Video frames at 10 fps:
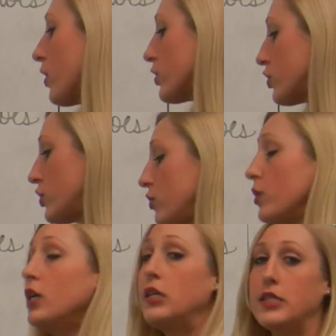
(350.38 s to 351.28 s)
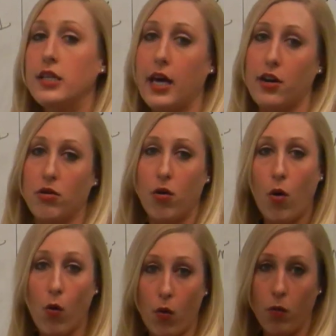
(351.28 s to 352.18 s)
part 2 to get our
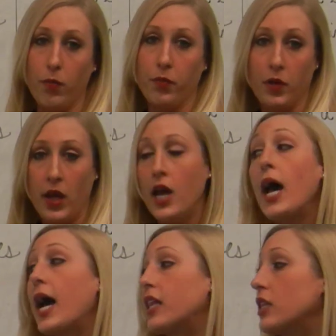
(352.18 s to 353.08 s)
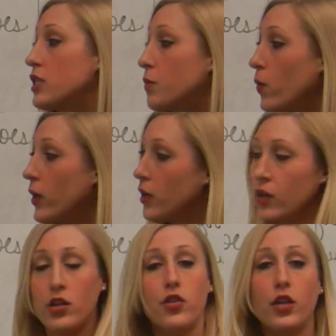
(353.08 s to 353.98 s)
whole. At this point,
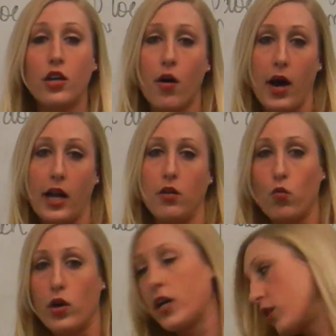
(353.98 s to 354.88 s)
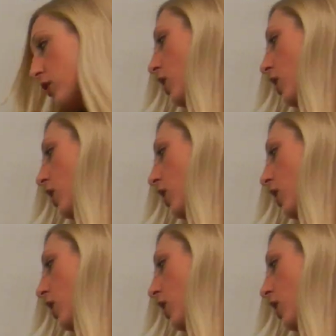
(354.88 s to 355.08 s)
you can go ahead and work out the